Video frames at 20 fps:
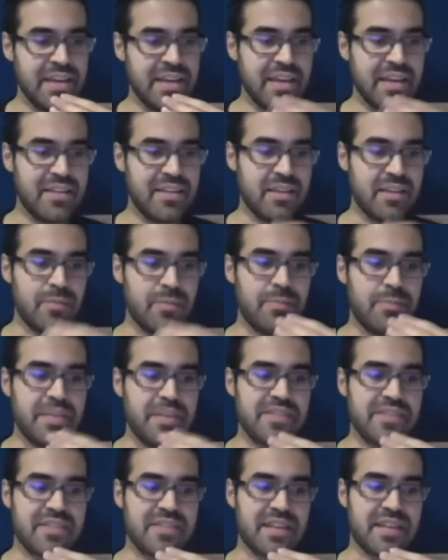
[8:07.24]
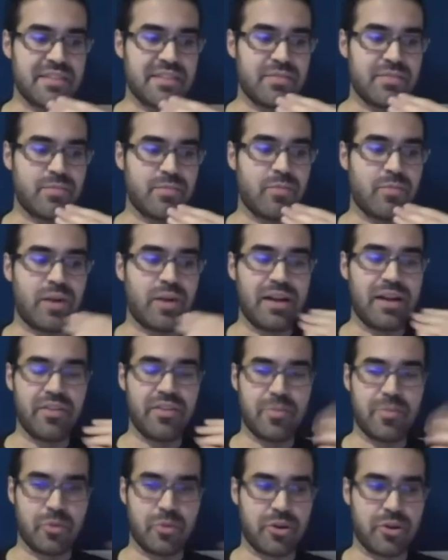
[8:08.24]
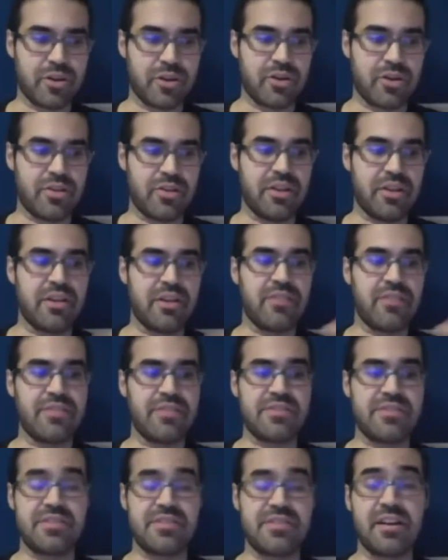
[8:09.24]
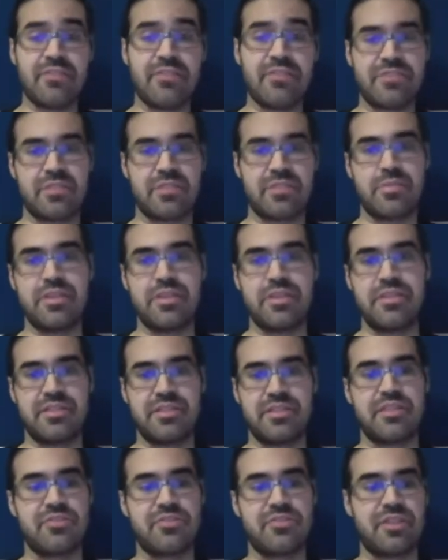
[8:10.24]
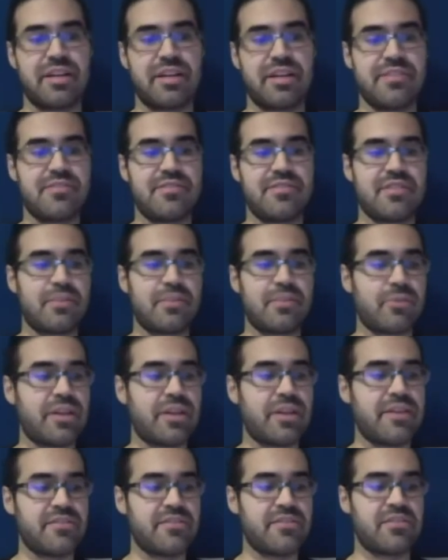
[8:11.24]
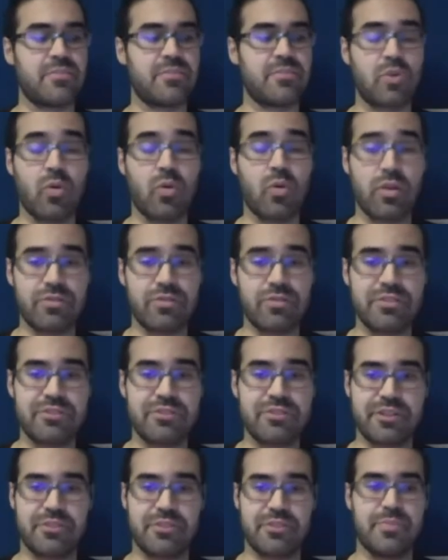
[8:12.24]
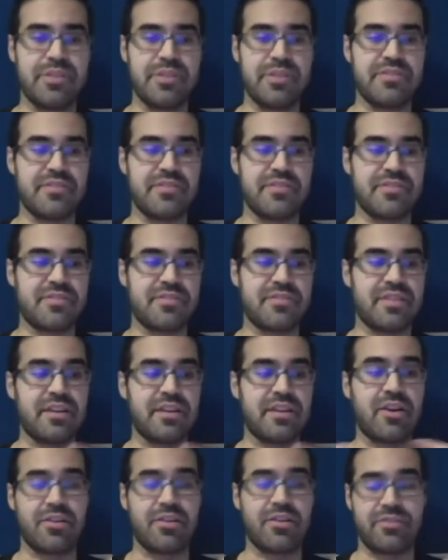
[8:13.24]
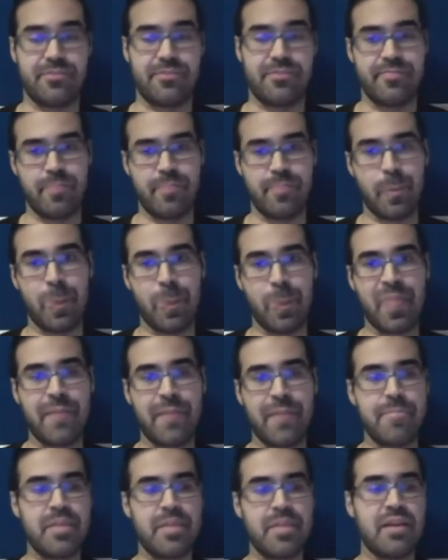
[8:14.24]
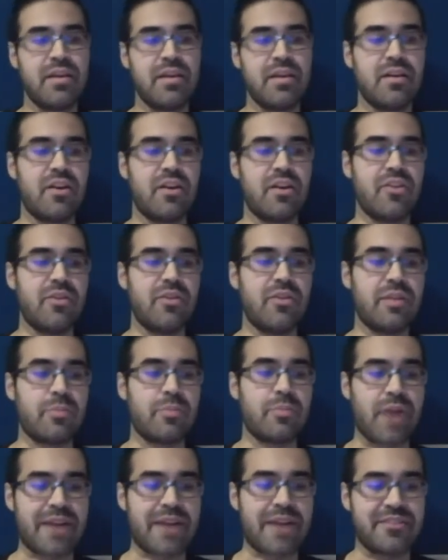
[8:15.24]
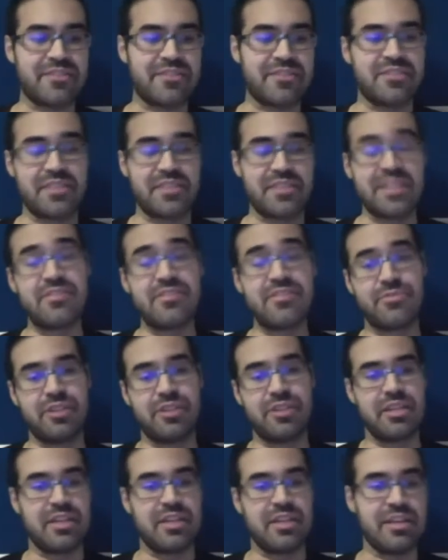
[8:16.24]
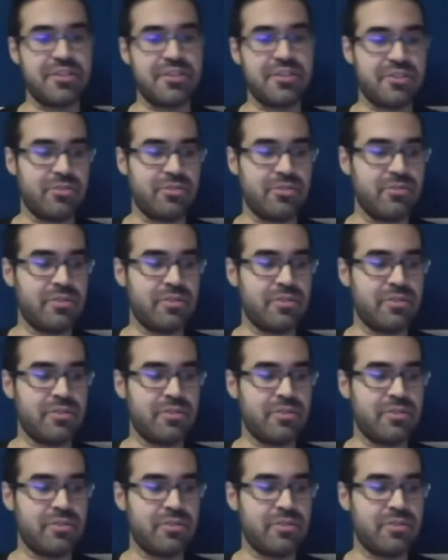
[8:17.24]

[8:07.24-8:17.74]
It means that while the protocol in and of itself is completely decentralized, it relies on some core infrastructure pieces that aren't. Although in practice this isn't really an issue,